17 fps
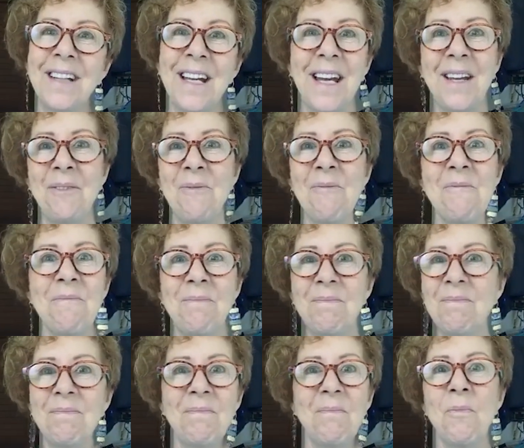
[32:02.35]
and
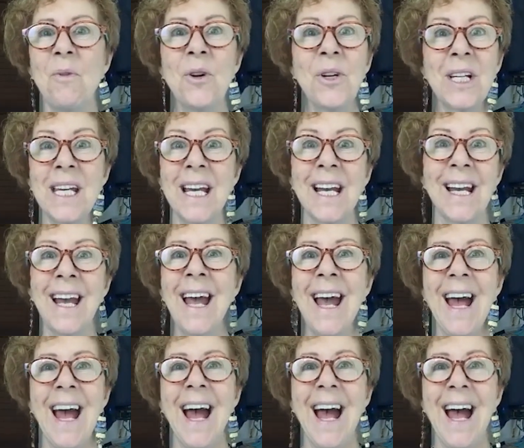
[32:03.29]
working
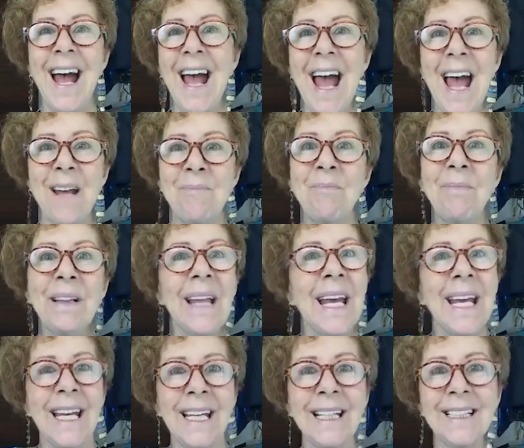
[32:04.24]
and
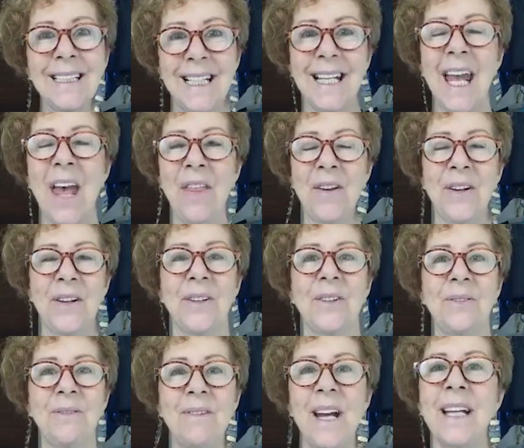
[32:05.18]
playing together
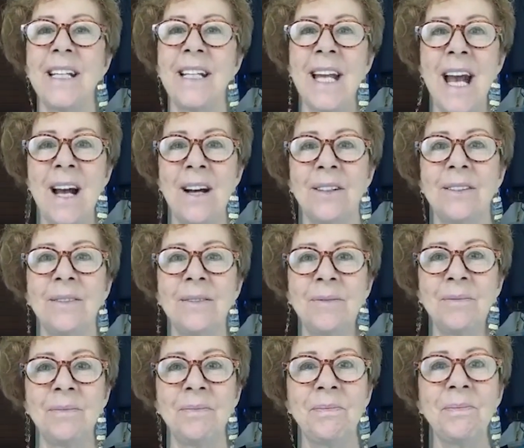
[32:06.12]
right now.
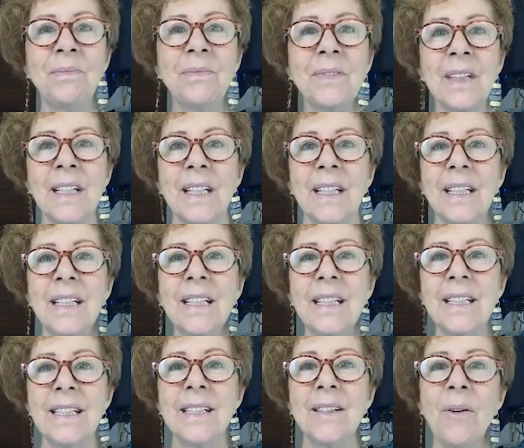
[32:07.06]

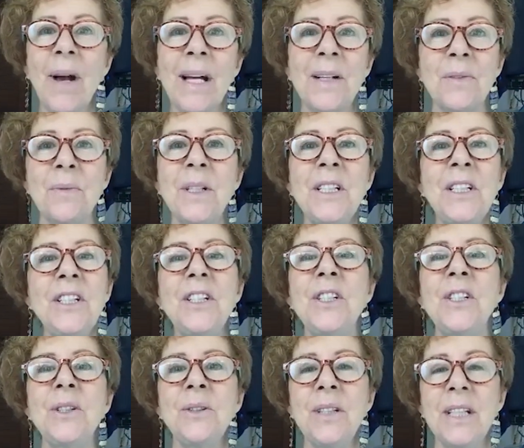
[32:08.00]
So as we
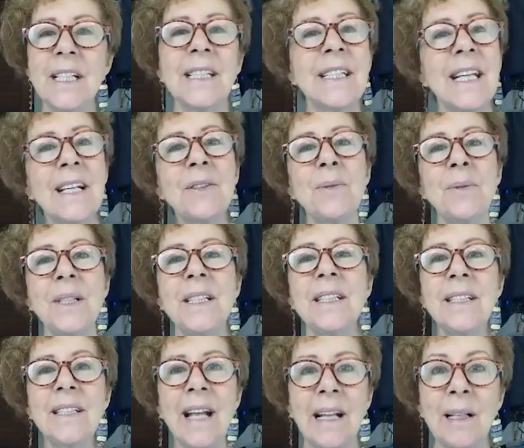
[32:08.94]
do this, as we
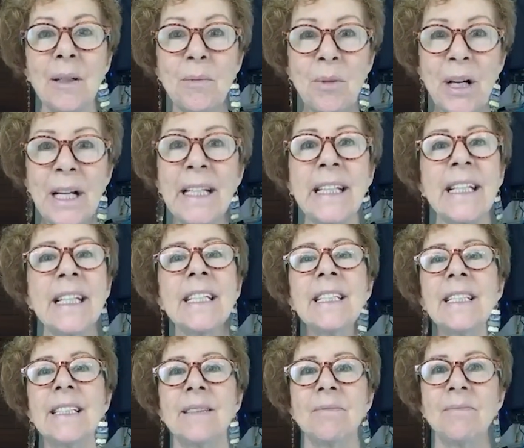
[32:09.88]
celebrate
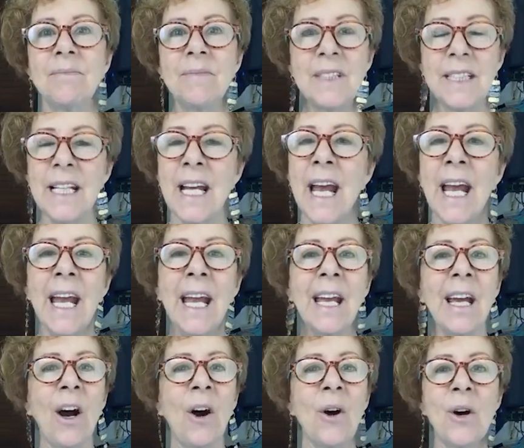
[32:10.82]
this
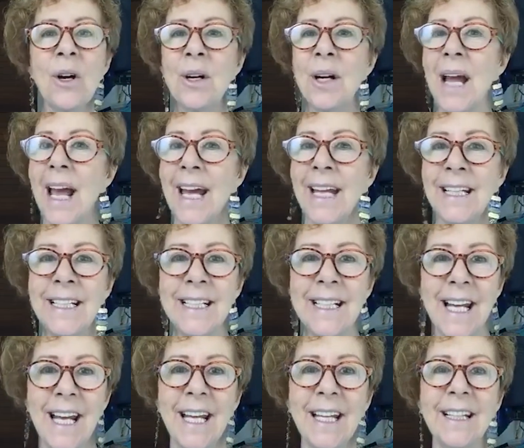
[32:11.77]
today or any
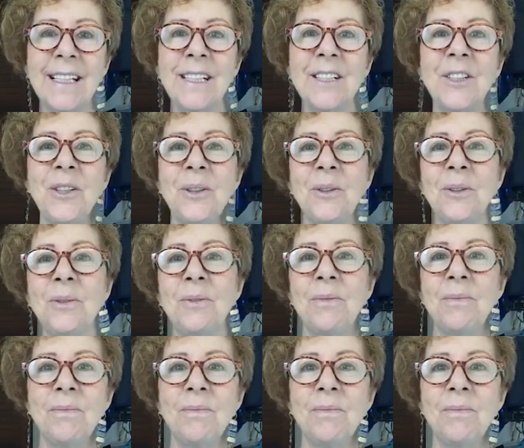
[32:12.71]
day that you